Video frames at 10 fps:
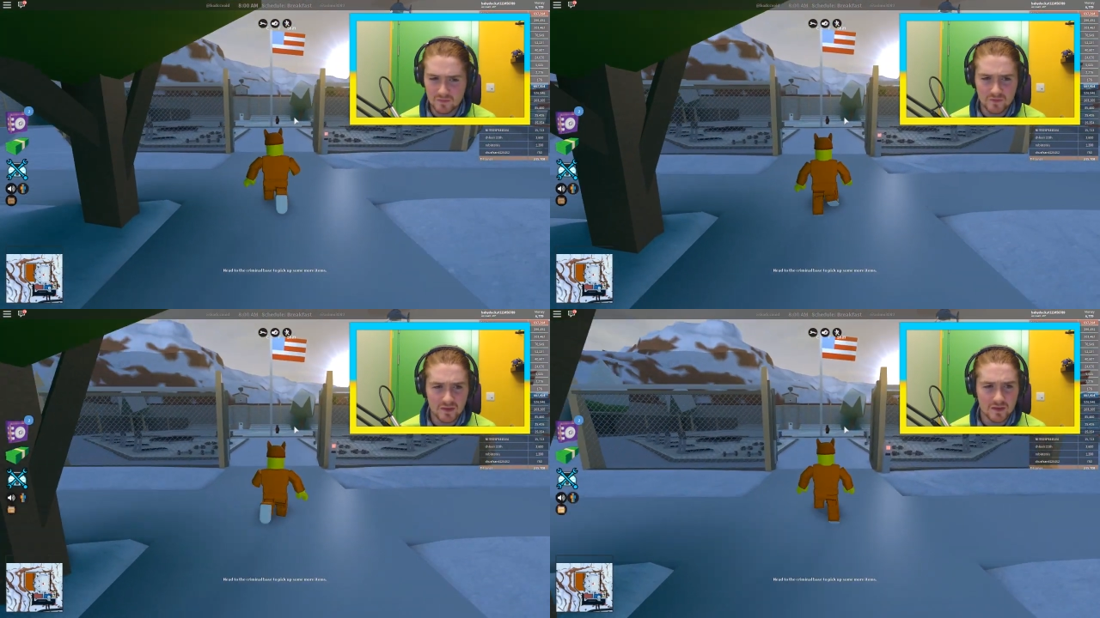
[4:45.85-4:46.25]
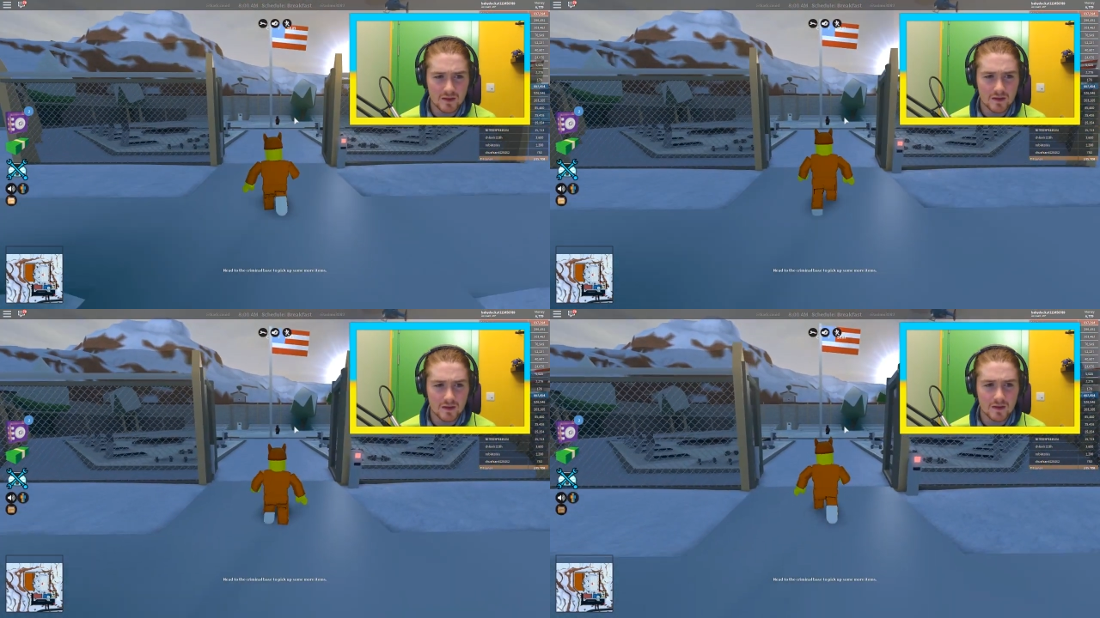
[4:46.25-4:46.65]
We can
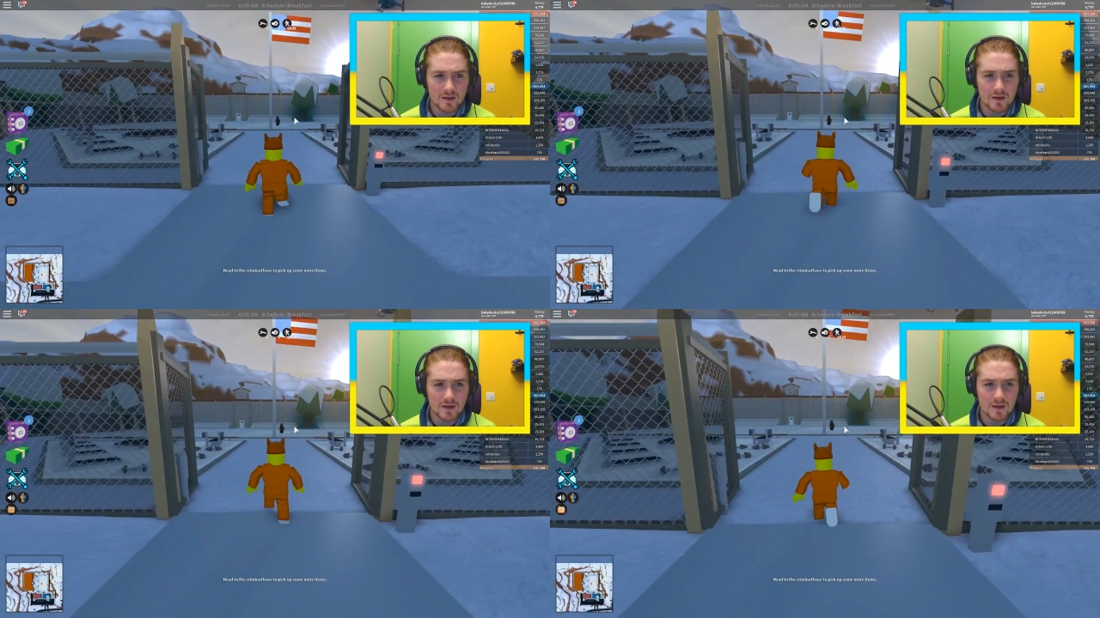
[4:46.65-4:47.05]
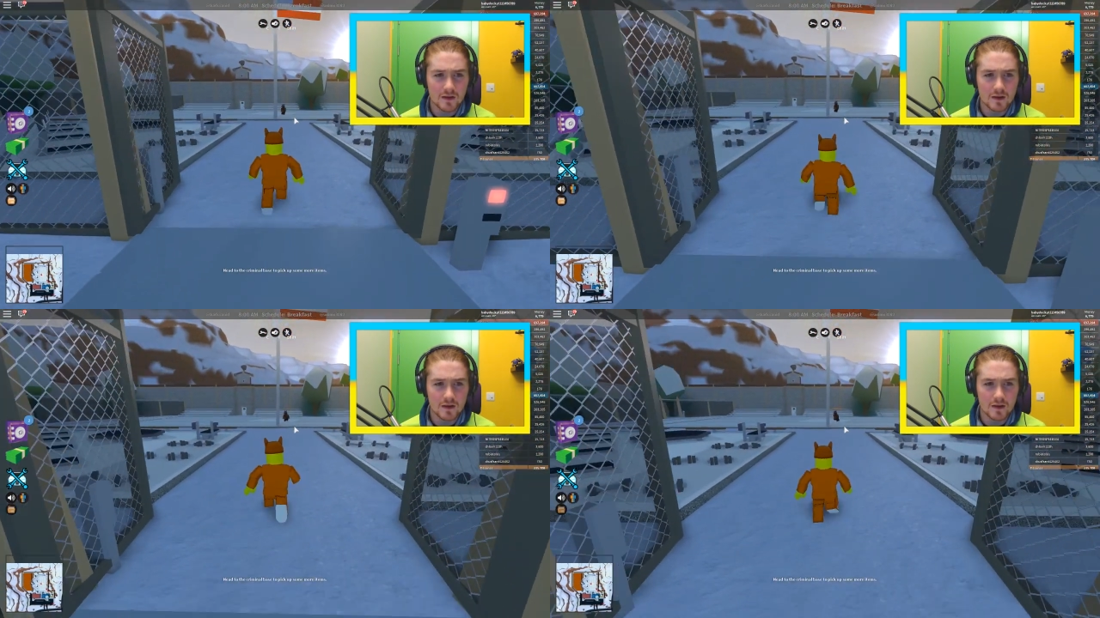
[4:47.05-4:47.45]
like do a drive by in the
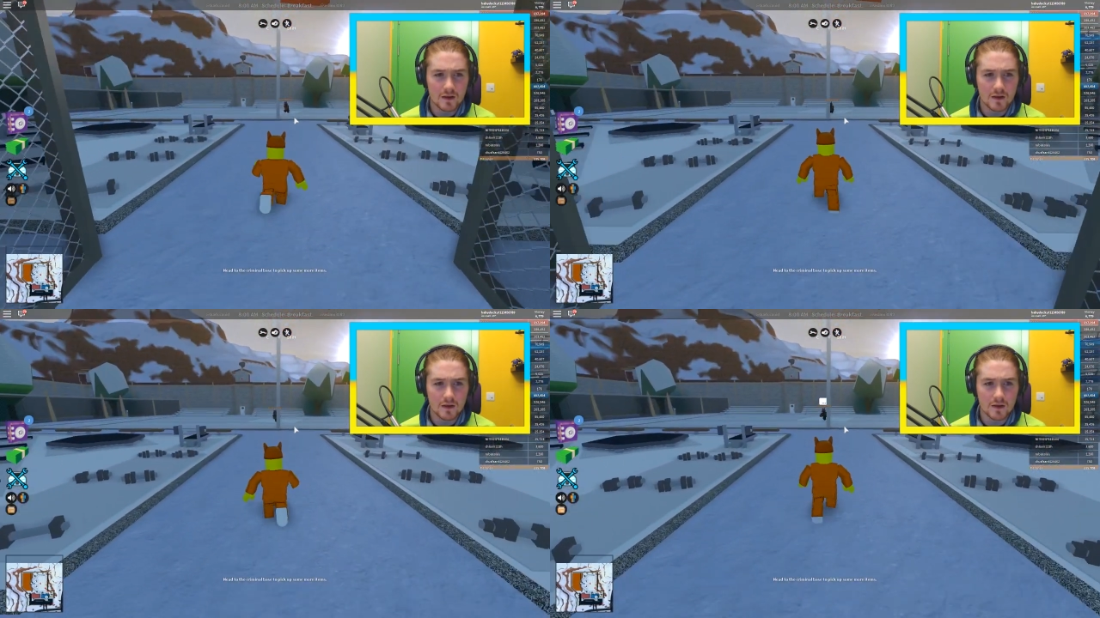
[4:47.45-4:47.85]
prison and grab him.